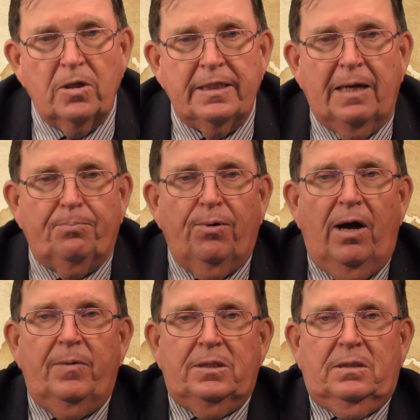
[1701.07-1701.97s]
in that
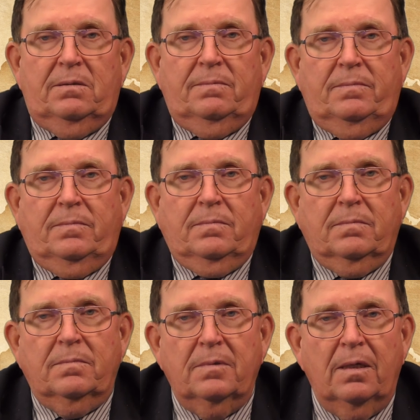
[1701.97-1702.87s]
promise.
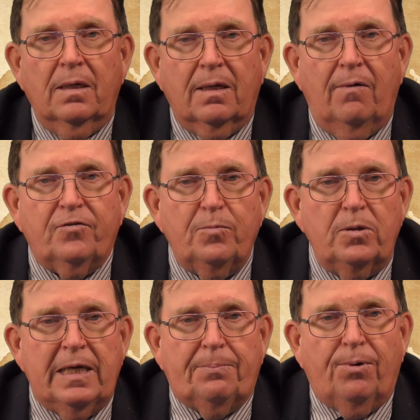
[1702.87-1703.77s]
Comfortable in
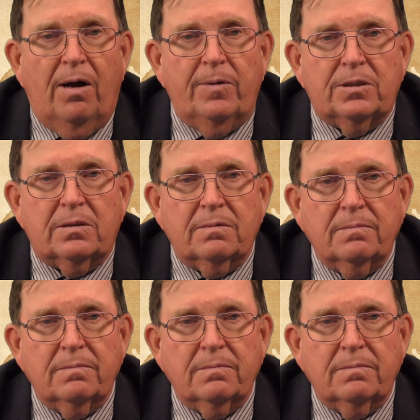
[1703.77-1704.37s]
that promise.